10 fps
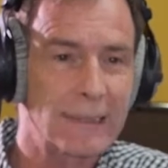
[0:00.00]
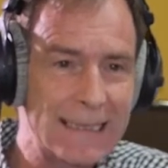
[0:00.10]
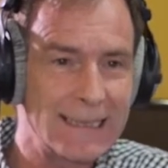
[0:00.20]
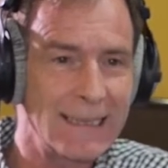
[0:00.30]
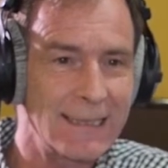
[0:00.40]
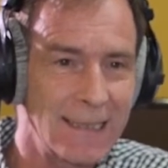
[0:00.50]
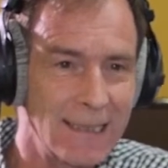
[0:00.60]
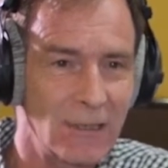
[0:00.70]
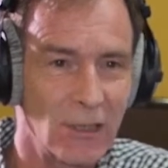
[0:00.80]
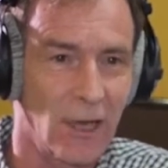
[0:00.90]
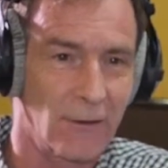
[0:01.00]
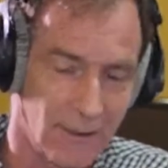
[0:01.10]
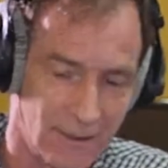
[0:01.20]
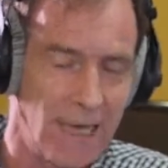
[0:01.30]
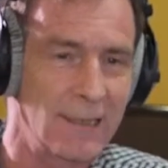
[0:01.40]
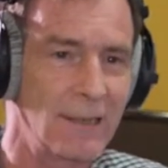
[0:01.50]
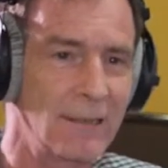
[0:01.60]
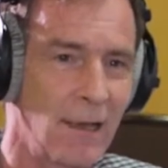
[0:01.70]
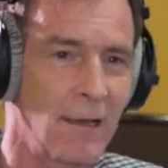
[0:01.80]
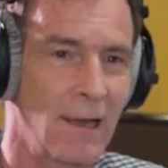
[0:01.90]
CDC shirt that says in
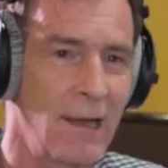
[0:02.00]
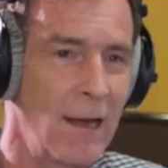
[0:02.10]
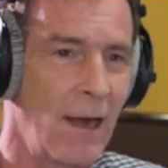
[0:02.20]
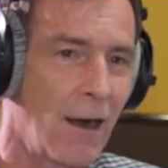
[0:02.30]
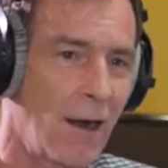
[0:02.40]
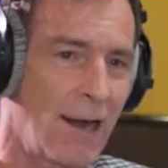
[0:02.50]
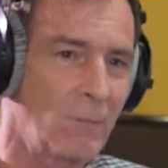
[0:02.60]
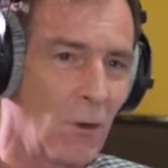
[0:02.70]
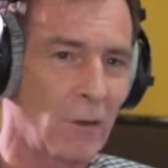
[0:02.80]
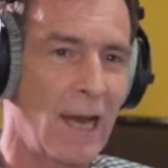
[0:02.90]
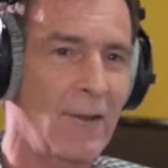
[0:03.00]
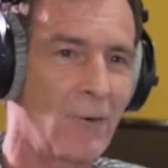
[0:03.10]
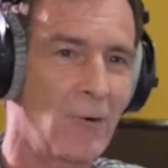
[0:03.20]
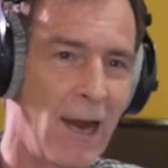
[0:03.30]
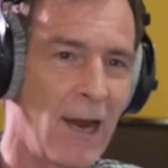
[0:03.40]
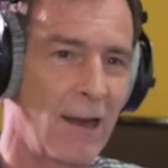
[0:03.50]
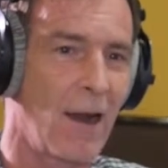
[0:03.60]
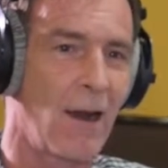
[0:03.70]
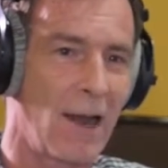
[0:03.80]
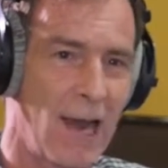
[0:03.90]
Thai, I am not a farang,
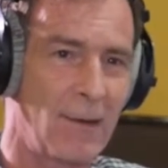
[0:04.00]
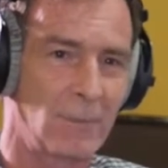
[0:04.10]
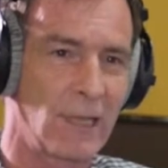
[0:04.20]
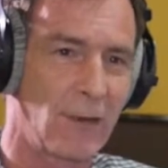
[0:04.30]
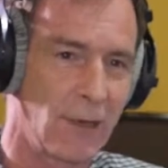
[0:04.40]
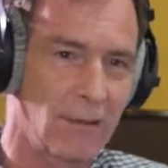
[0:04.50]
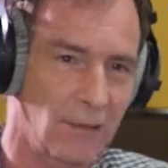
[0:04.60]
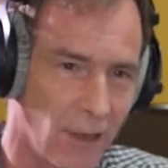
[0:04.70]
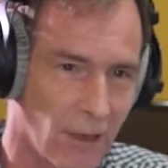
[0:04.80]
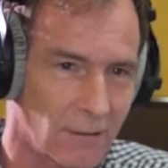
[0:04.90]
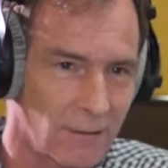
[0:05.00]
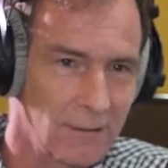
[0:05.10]
I am Chow Dang Chart.